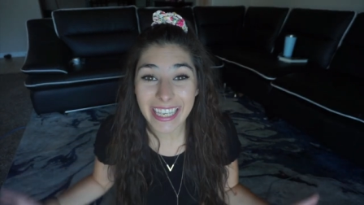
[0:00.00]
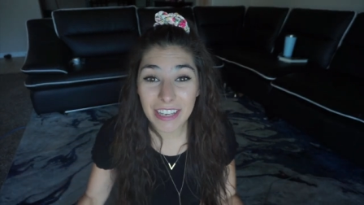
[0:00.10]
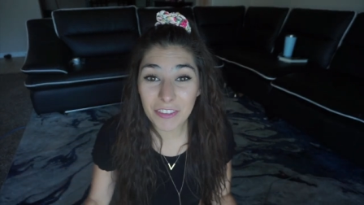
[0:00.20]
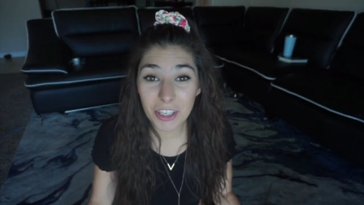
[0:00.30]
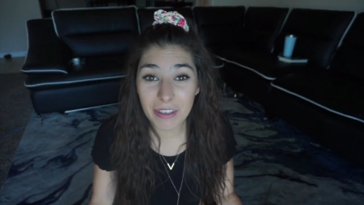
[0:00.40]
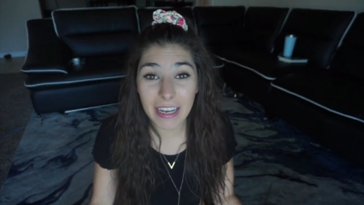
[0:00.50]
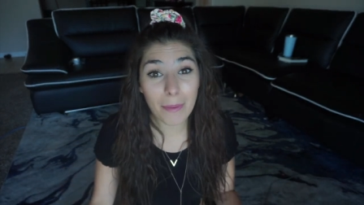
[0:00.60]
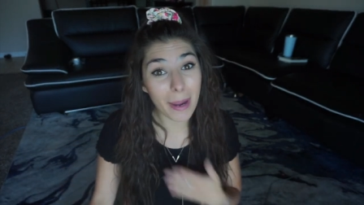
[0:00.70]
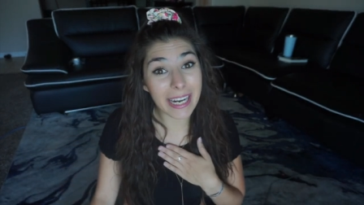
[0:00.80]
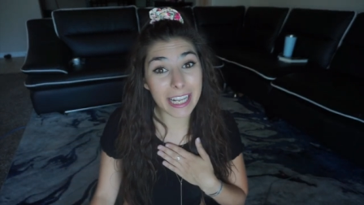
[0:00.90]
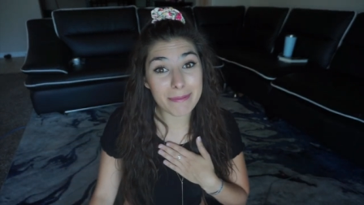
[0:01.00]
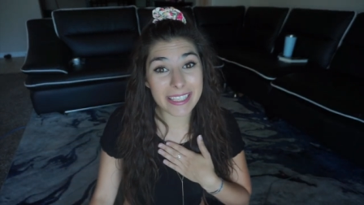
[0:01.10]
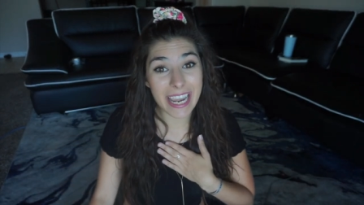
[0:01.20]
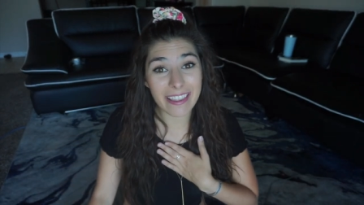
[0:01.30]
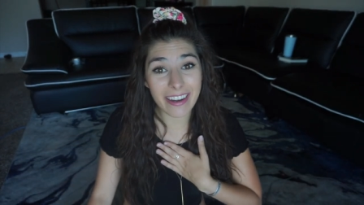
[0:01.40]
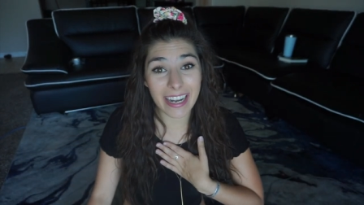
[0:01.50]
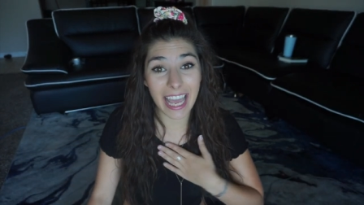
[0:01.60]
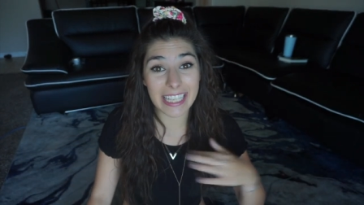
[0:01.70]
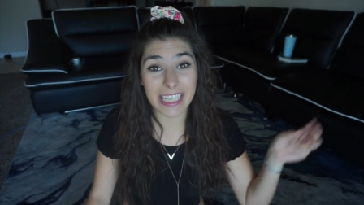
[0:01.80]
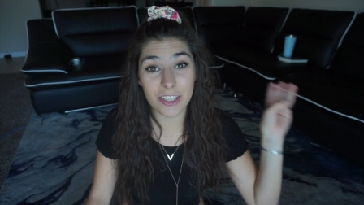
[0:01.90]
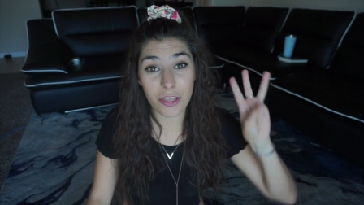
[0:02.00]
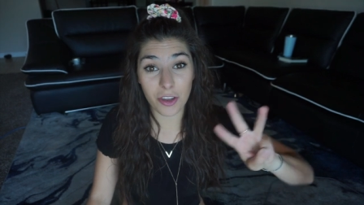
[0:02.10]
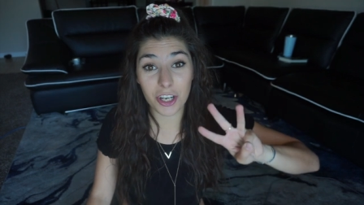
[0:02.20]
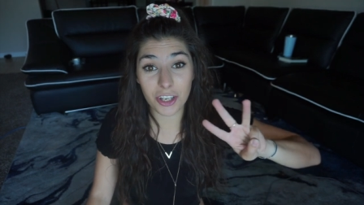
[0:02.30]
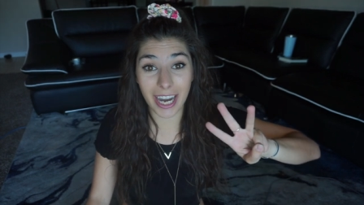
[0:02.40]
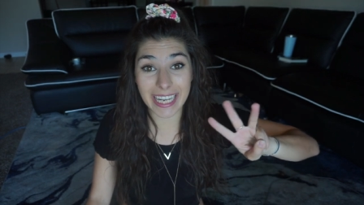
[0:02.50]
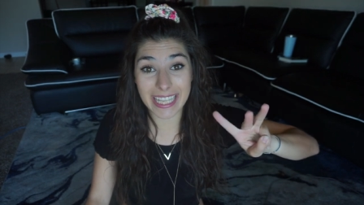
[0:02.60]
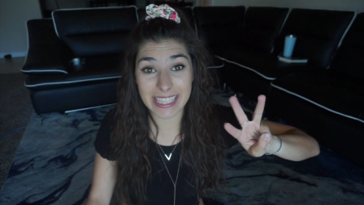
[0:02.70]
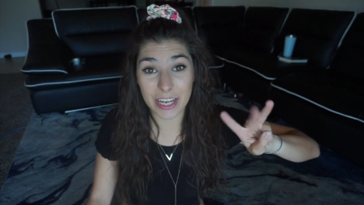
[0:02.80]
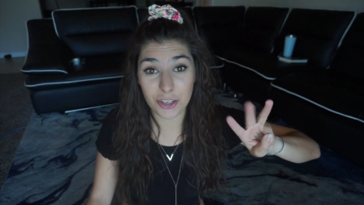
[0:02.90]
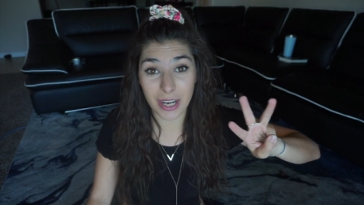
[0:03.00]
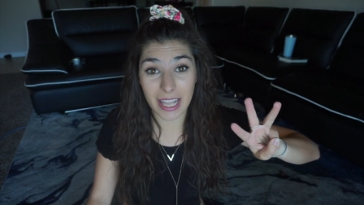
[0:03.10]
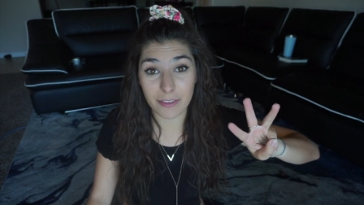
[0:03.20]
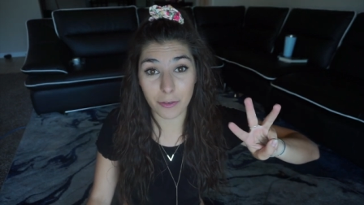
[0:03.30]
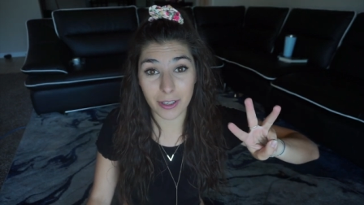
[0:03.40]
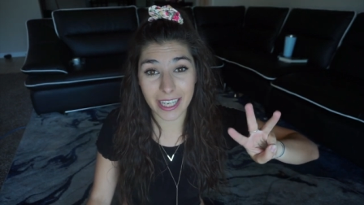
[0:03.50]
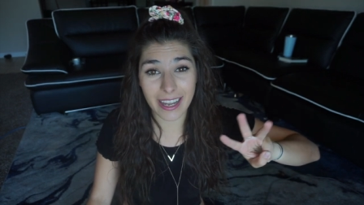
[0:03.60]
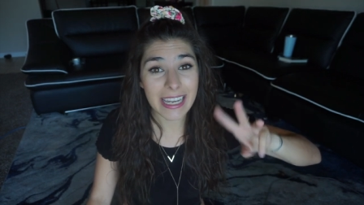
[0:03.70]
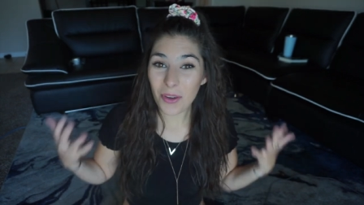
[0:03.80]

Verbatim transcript: If you're new here, my name's Taylor and I teach third grade in Central California.